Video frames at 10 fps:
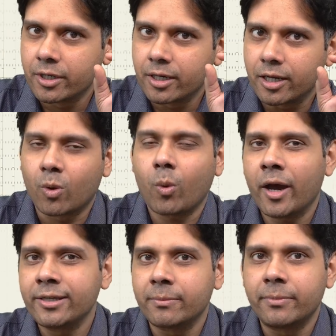
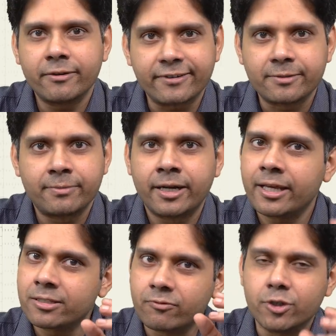requires a bit of
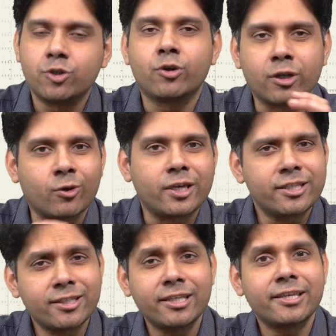expertise which you can easily